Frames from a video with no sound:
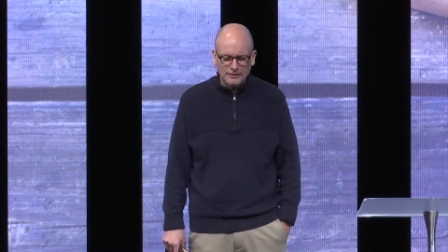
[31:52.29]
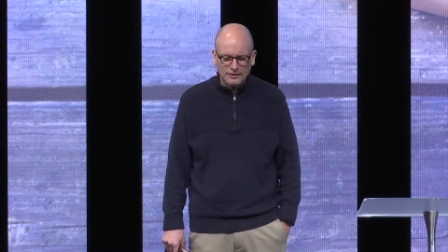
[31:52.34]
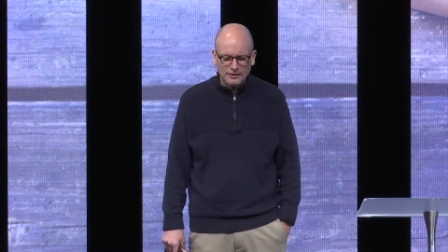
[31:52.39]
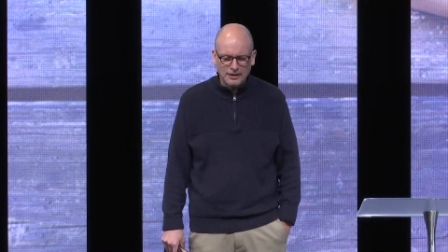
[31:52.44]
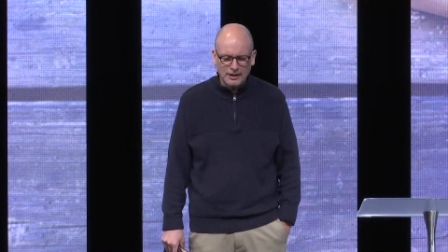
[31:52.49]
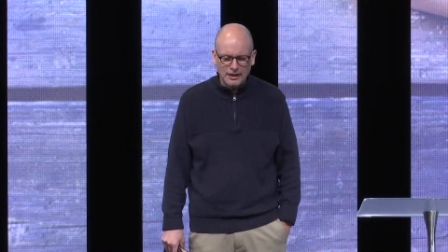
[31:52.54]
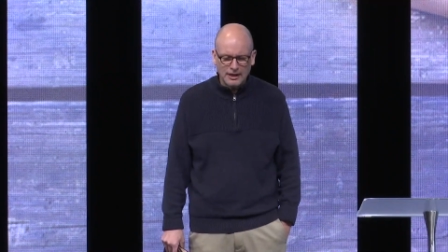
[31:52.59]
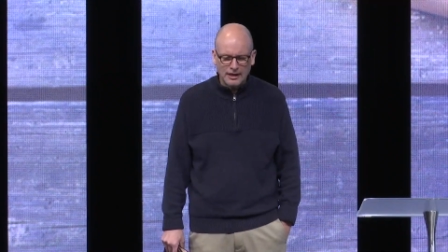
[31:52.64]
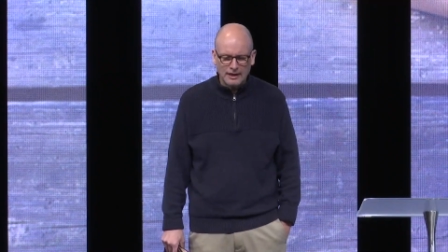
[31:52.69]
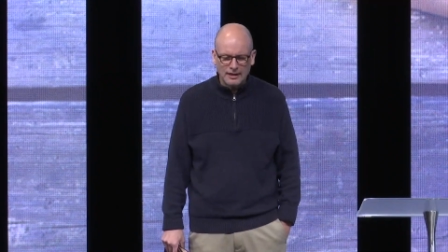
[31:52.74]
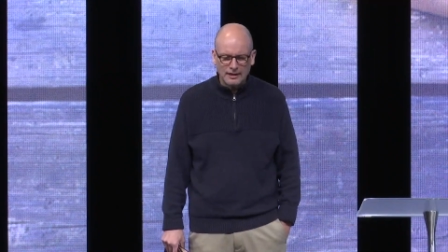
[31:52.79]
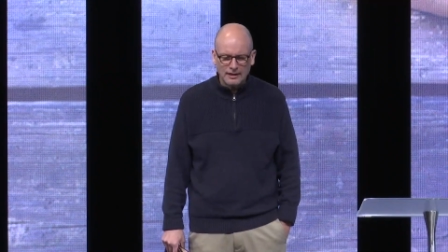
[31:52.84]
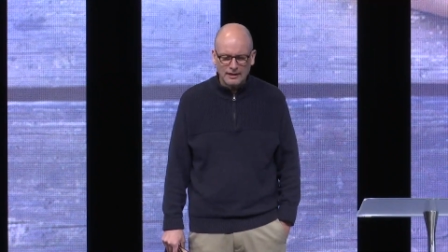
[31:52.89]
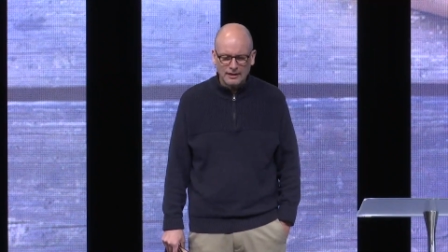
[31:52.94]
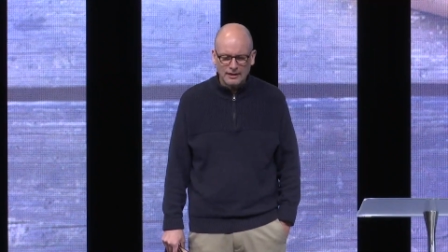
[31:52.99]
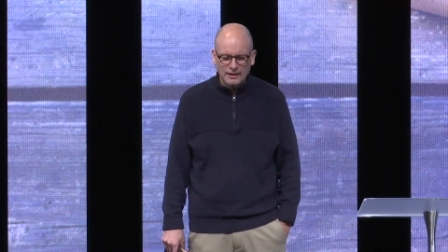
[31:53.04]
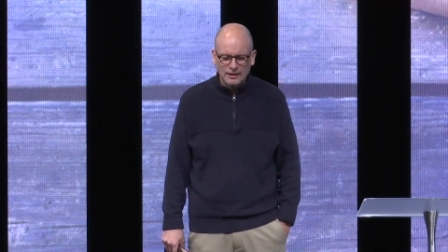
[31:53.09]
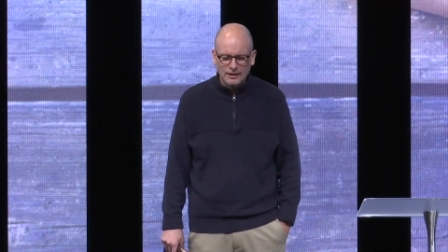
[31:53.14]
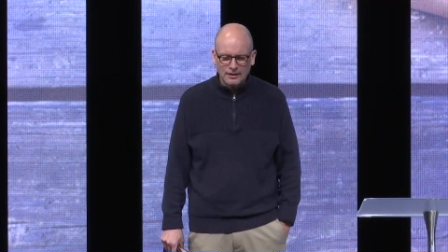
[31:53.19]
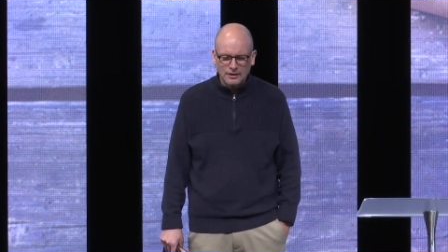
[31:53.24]
today,
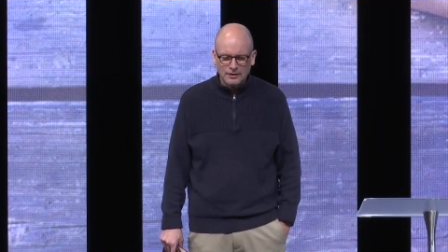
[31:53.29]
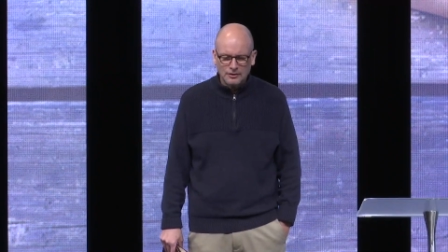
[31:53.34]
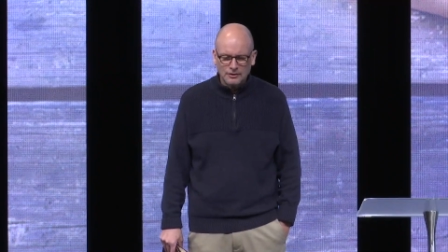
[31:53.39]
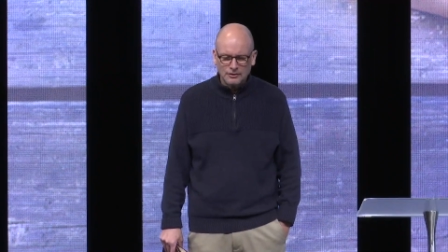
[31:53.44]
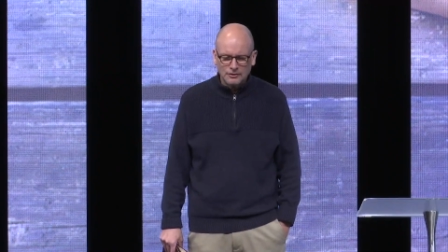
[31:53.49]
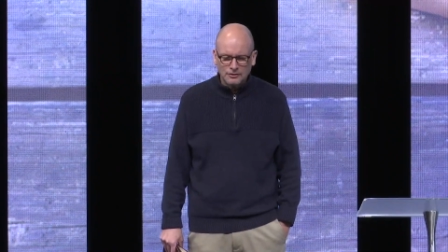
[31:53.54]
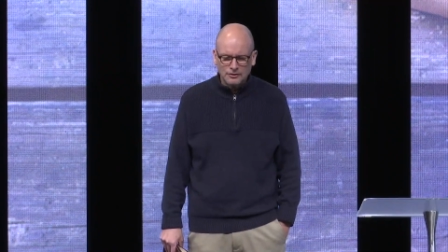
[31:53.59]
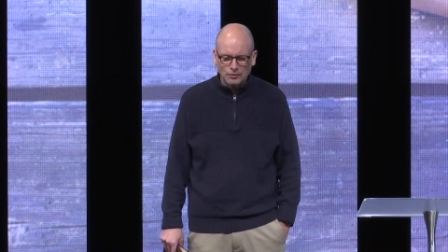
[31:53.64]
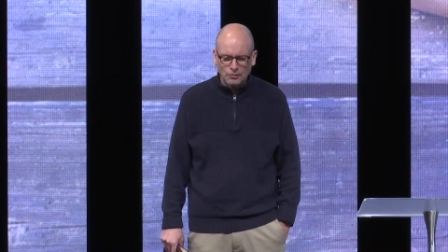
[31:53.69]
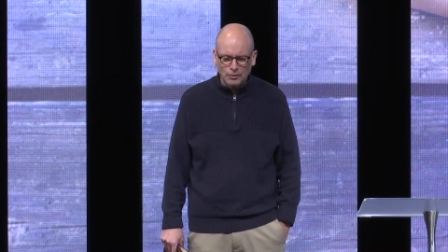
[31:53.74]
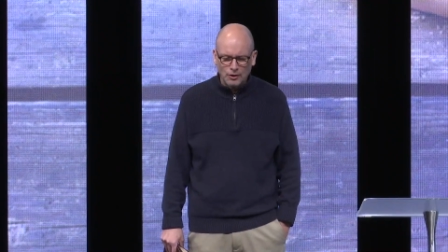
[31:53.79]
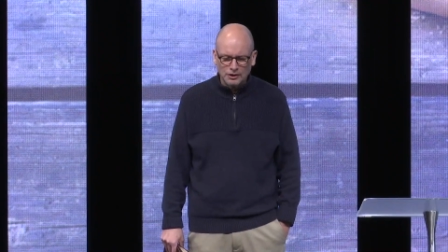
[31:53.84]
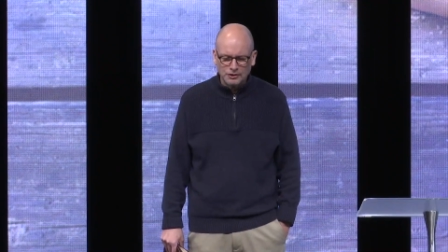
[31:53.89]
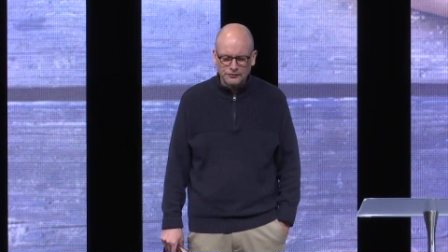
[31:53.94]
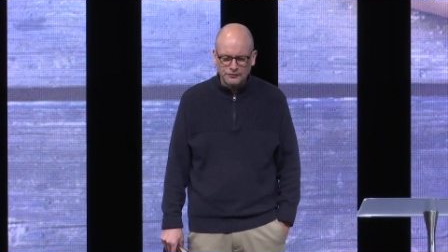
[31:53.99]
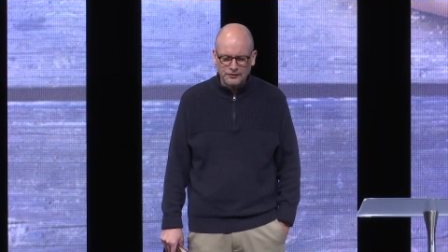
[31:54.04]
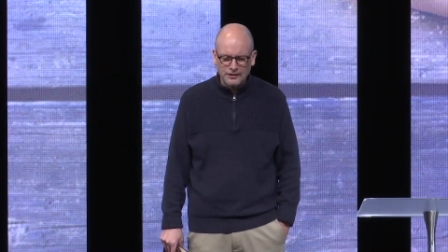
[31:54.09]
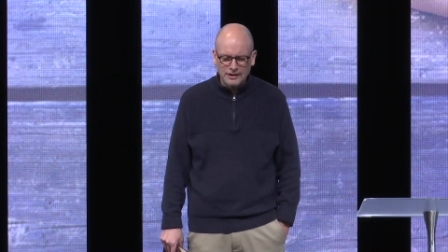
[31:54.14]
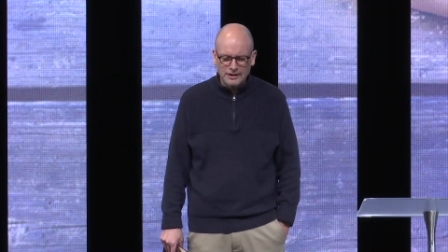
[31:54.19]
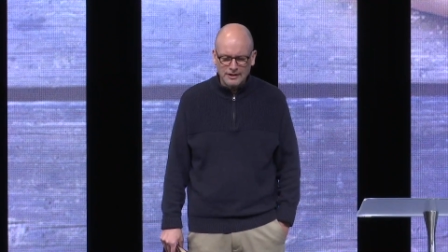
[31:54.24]
to wash
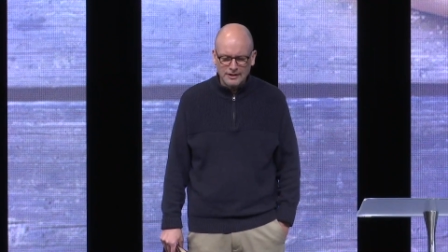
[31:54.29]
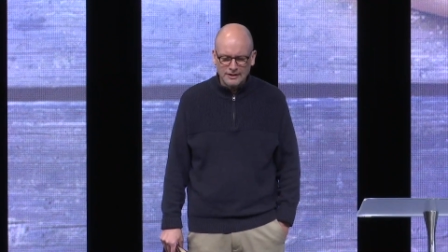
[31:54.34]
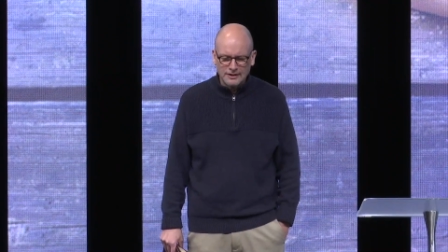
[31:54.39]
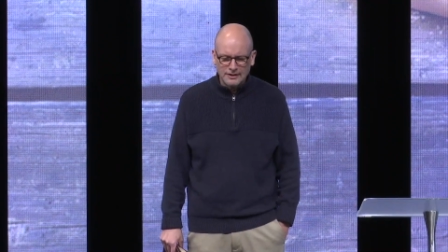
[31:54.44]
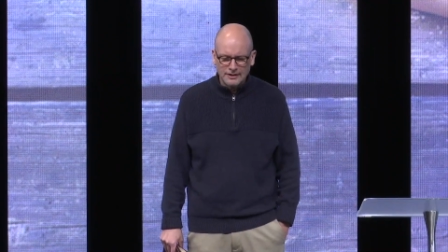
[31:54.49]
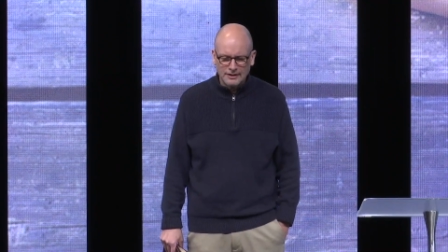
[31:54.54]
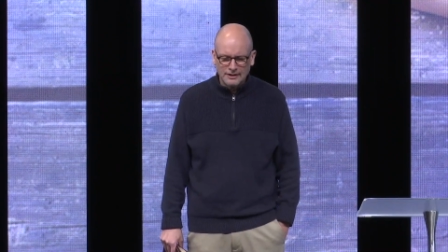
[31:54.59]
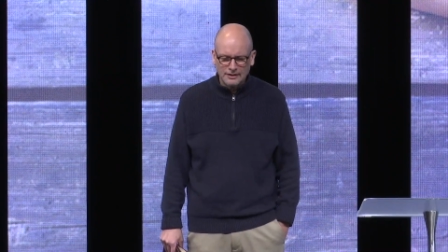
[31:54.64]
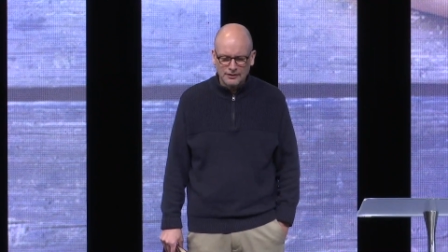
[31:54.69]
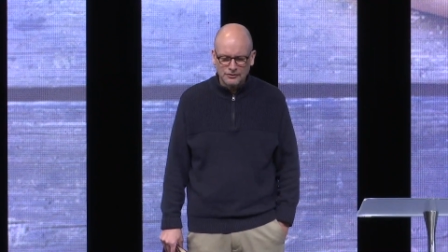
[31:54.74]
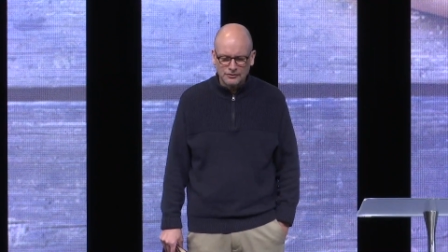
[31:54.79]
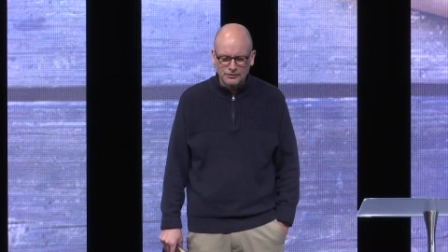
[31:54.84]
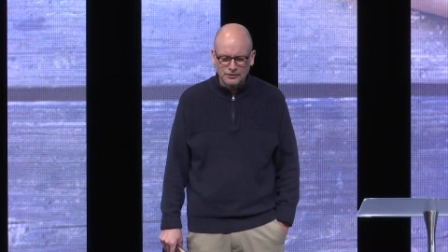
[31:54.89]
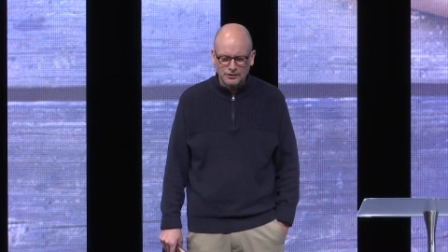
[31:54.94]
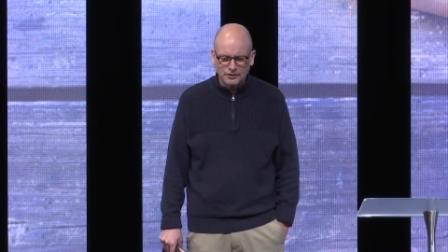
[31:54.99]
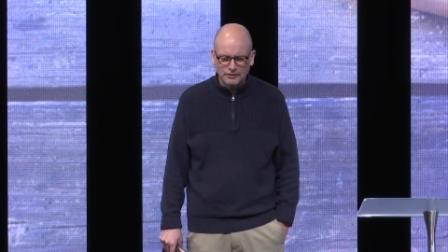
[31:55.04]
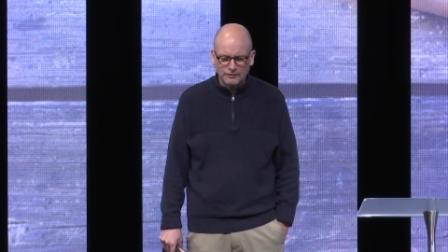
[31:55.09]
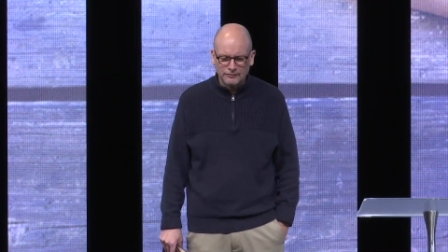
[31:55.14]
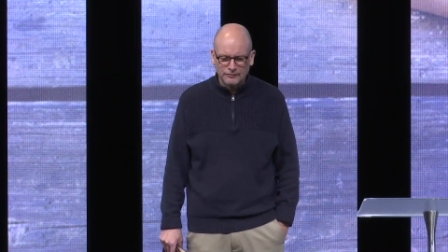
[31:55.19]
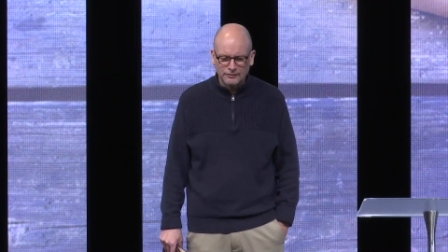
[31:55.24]
feet and to
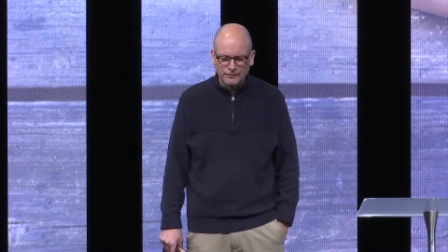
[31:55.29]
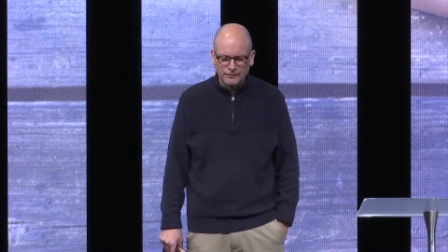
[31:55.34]
serve.